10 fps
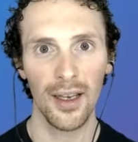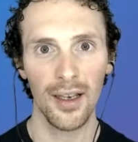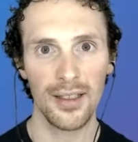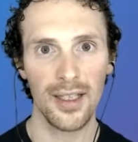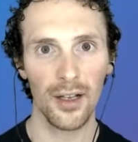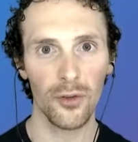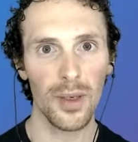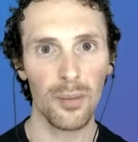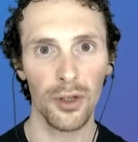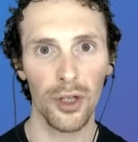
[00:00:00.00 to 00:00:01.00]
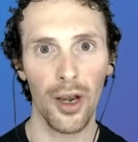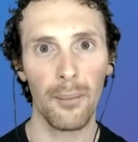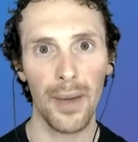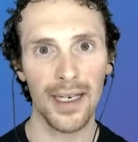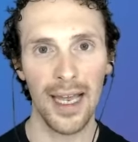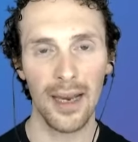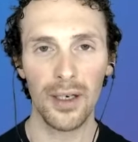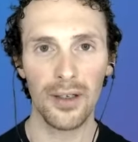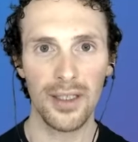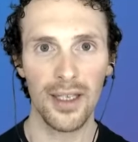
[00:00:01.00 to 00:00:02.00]
Because a lot of people don't make that
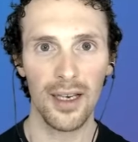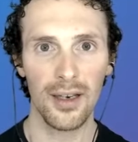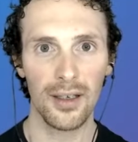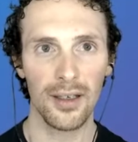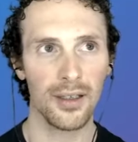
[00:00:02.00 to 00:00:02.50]
because they